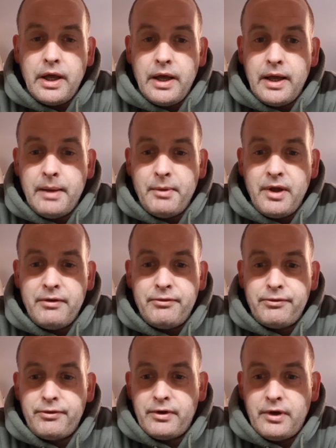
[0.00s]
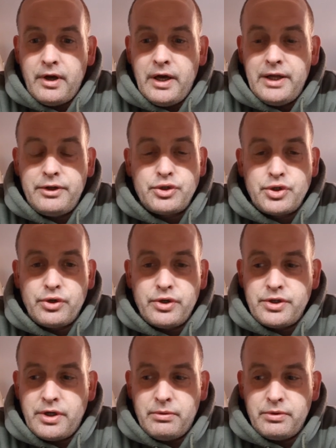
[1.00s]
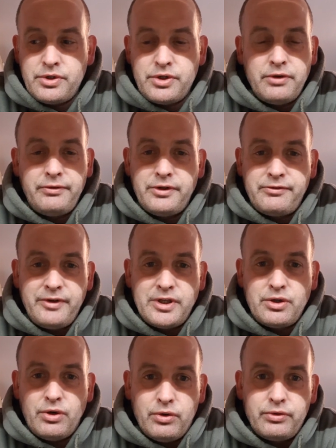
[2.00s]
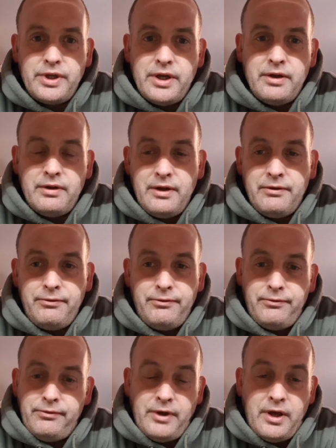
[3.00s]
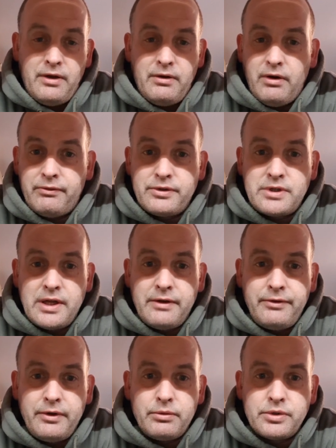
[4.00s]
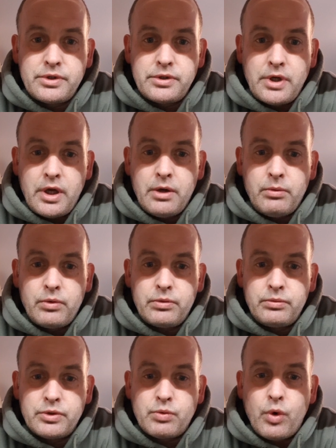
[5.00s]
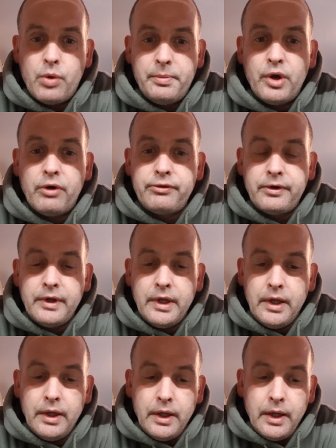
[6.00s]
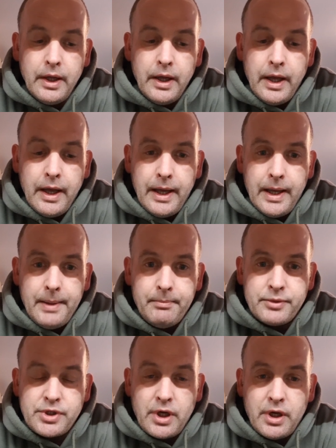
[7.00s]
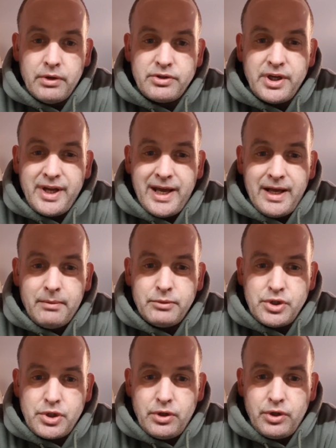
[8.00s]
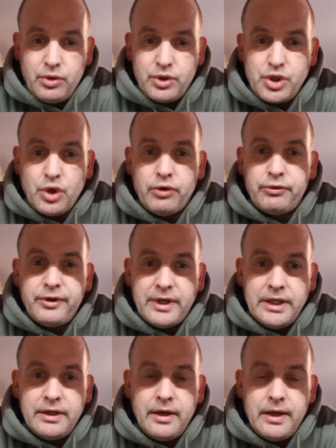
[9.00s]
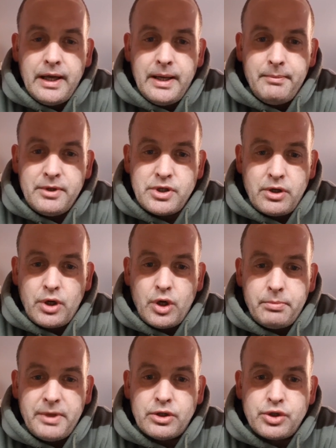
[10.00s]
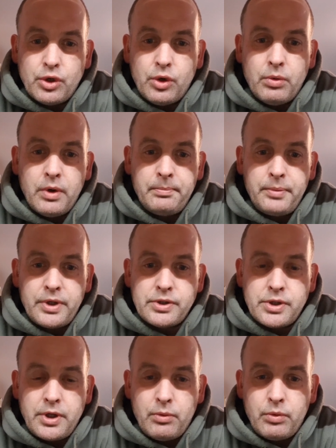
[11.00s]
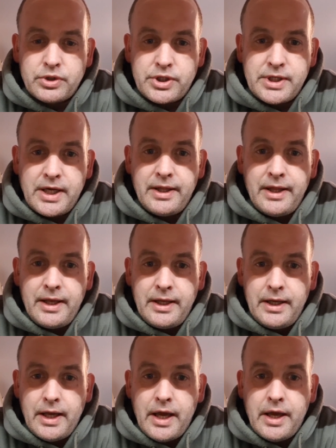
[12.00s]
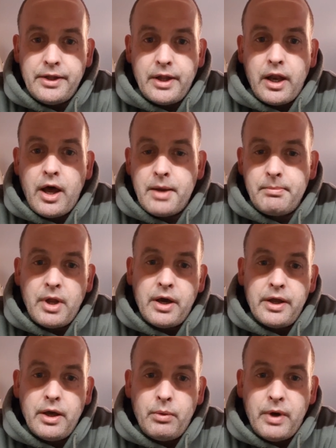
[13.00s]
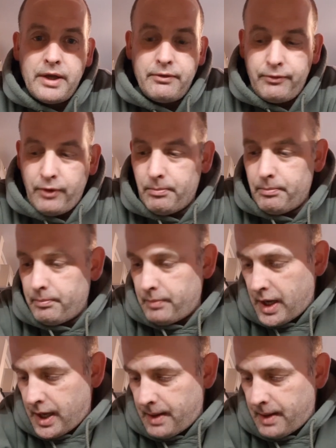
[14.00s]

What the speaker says: If I had the choice, I would surface fish all year, if obviously if it was warm enough. So today I'm just going to do a short feed. It's only going to be a short one because I don't want to take the limelight away from